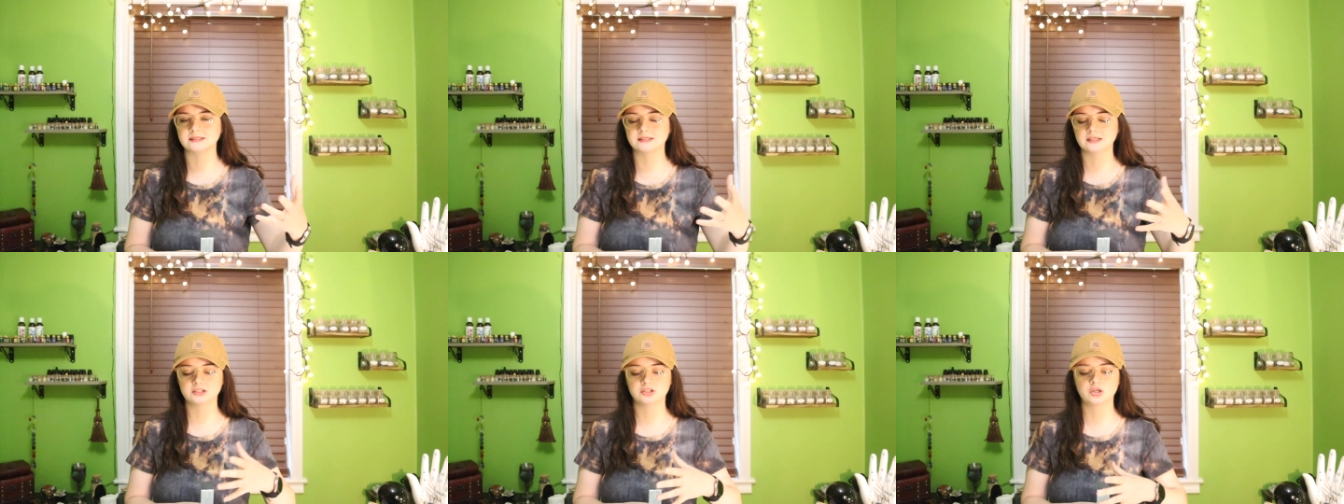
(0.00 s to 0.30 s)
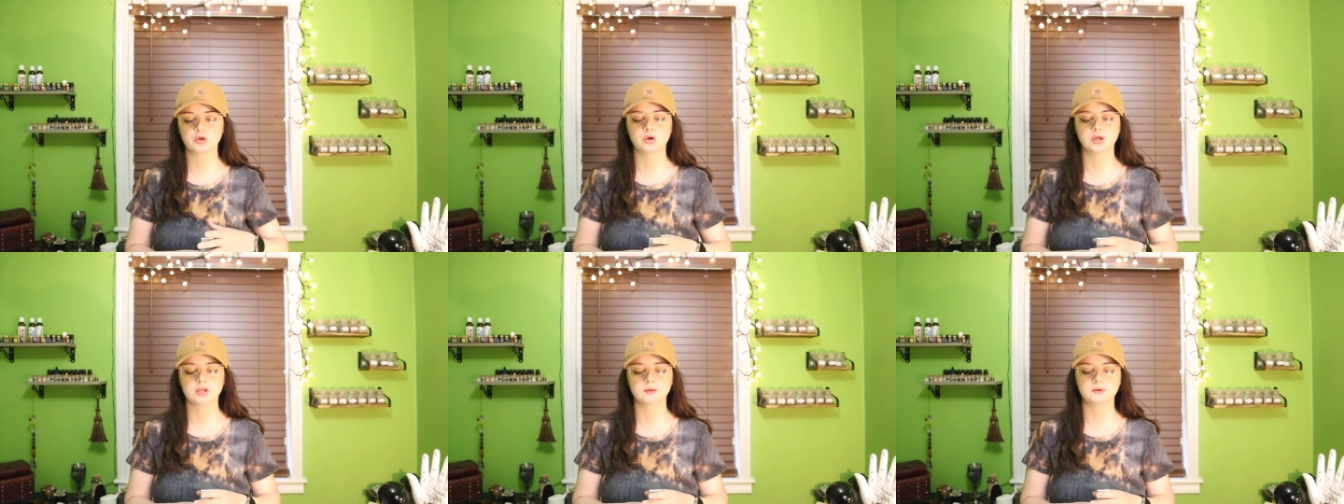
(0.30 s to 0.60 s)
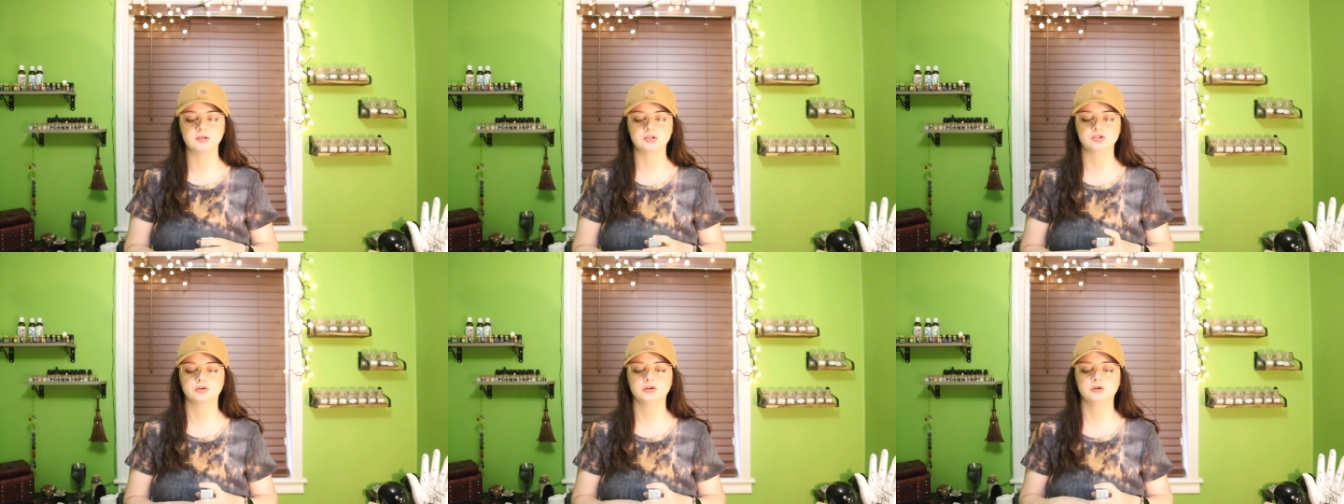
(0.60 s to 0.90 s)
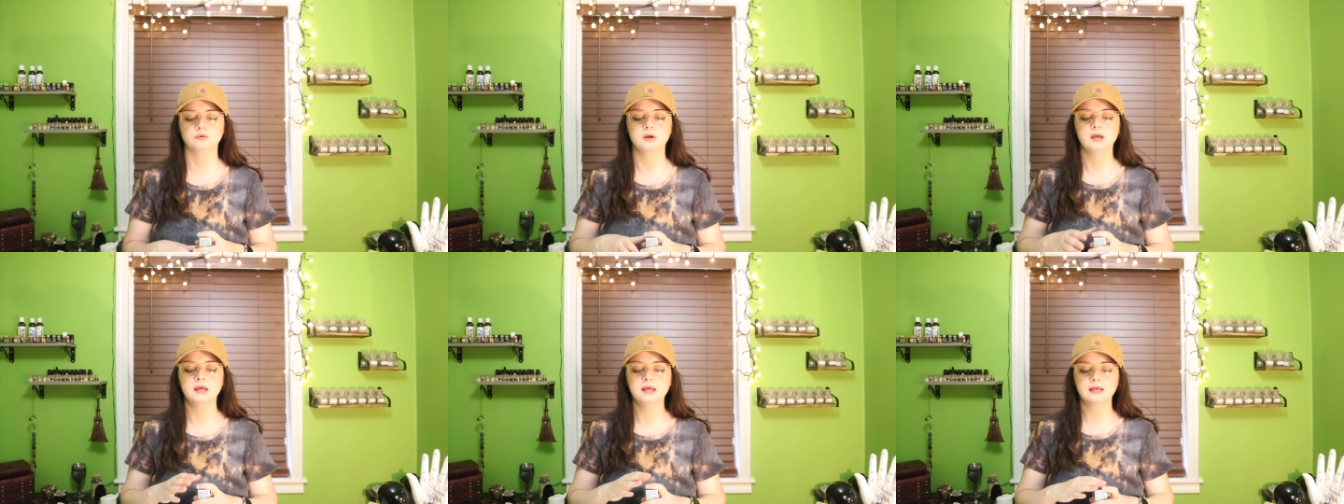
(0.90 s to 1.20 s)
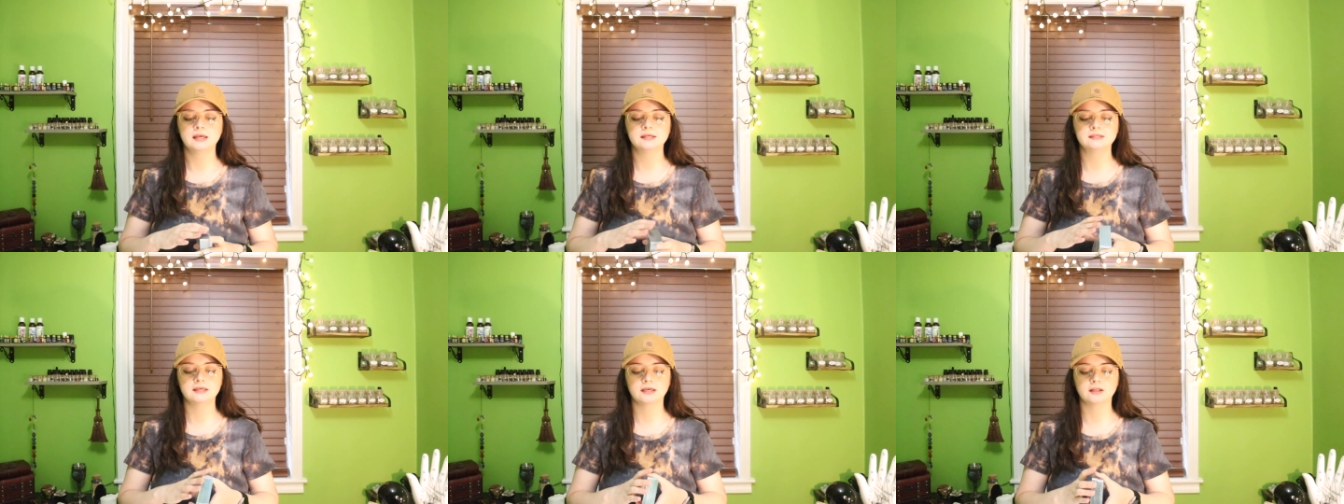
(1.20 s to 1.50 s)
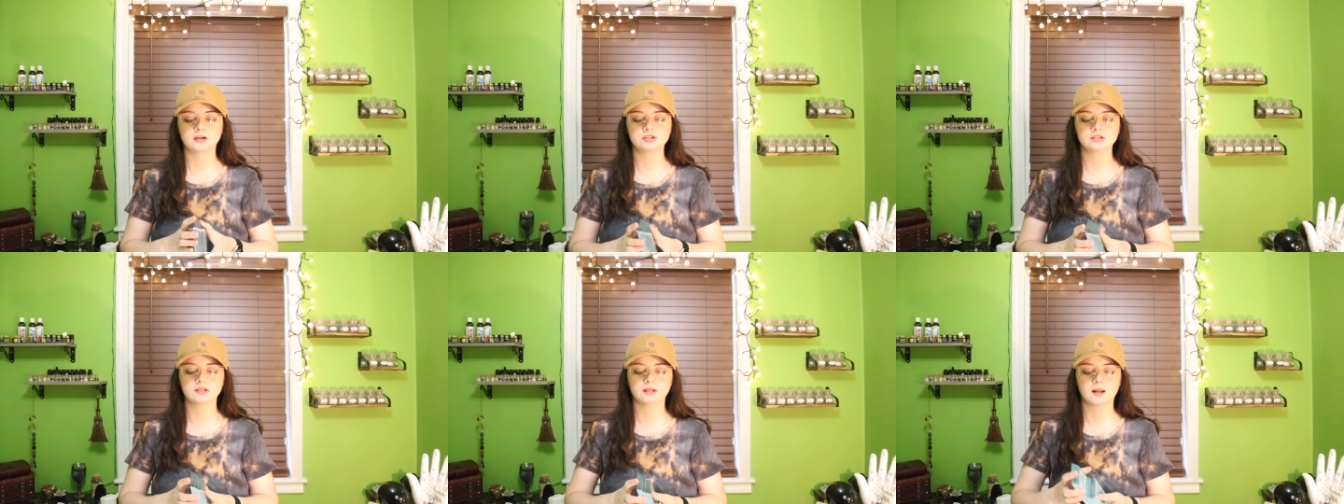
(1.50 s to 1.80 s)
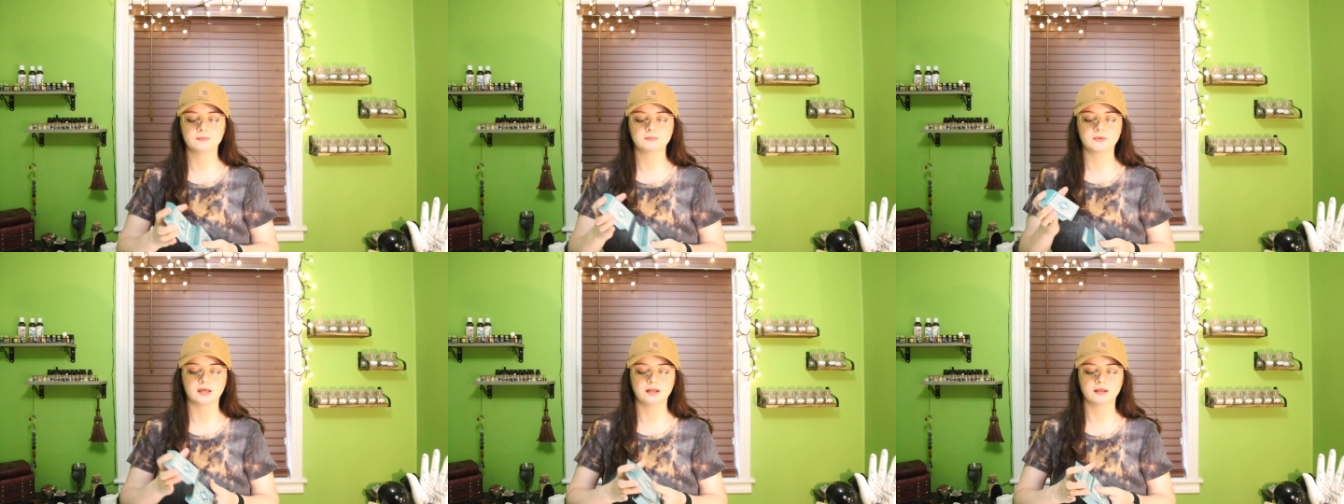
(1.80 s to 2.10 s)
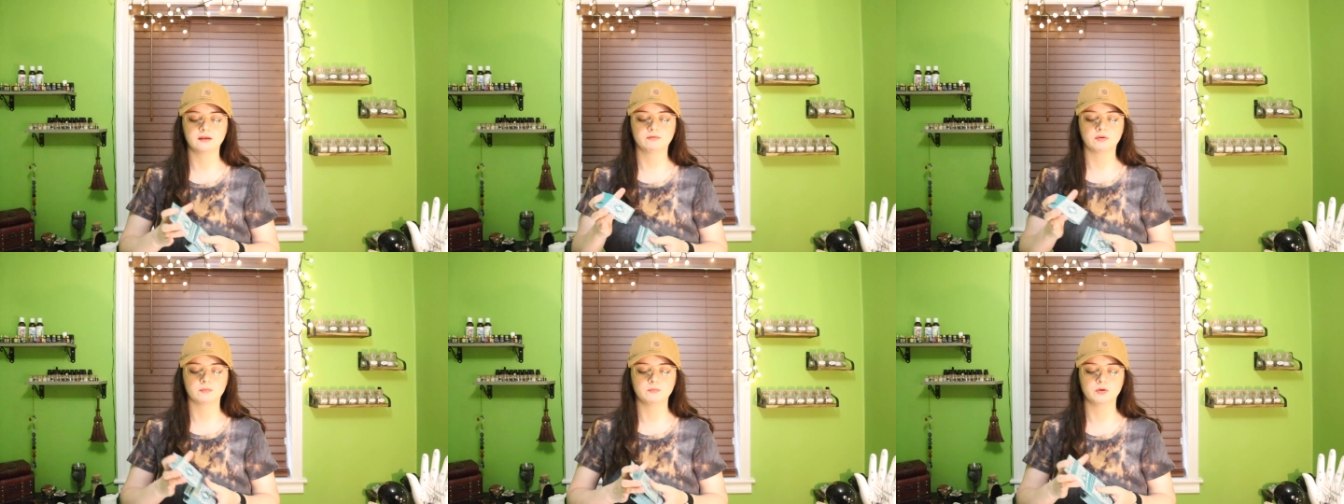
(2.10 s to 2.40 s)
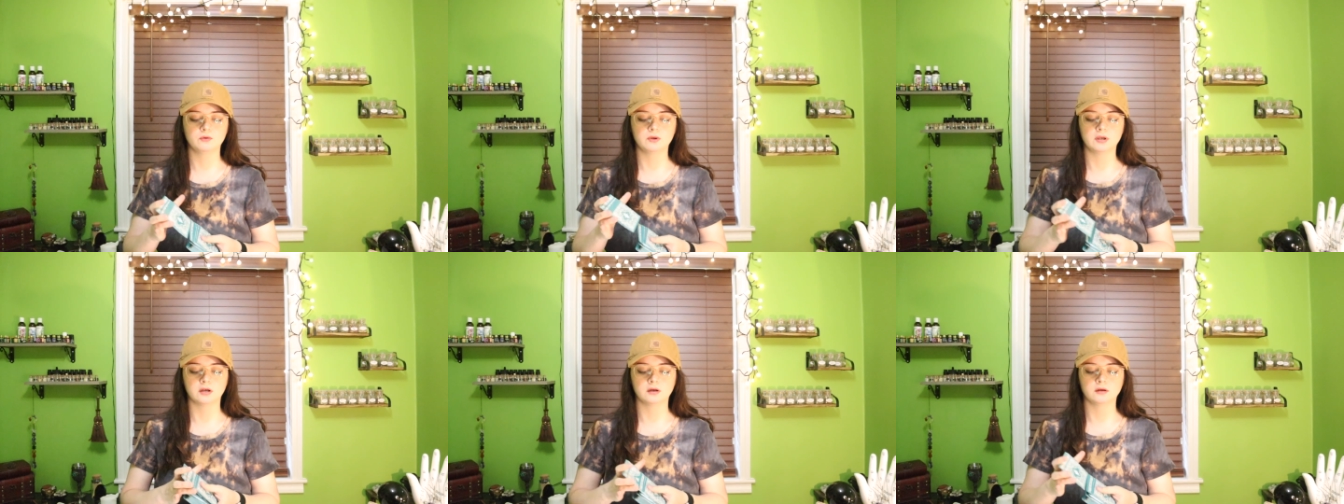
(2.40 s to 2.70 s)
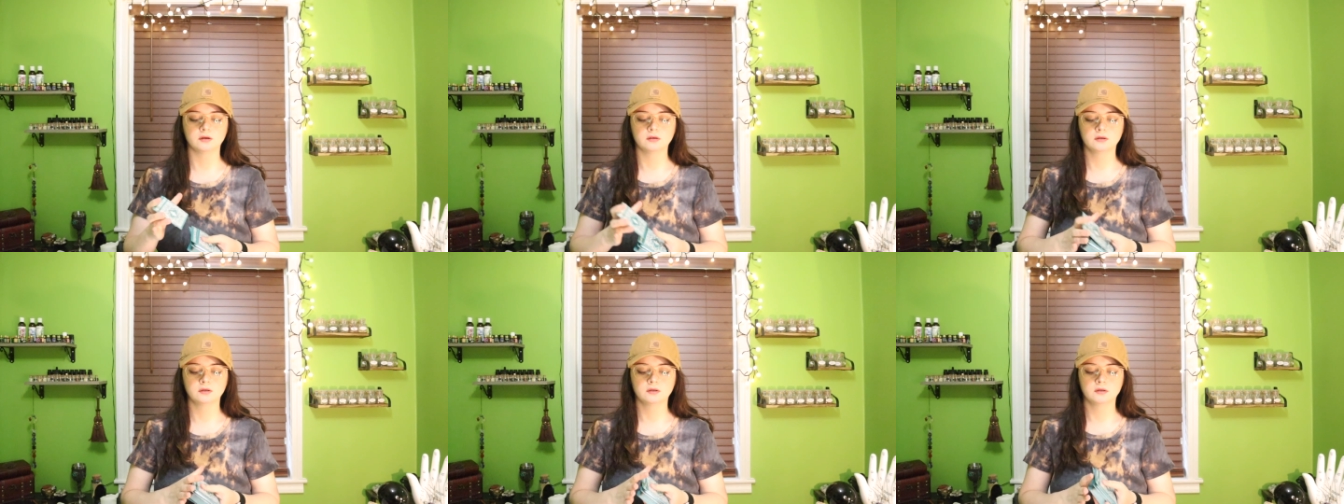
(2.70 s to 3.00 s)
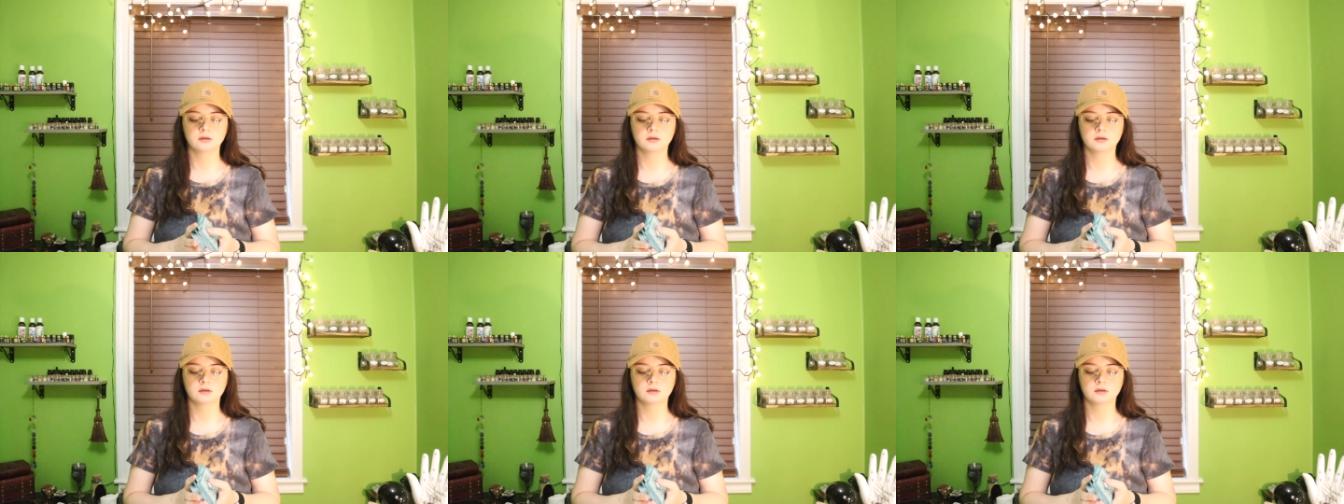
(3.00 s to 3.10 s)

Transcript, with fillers: is this too good to be true? Is the energy that I'm getting from you here?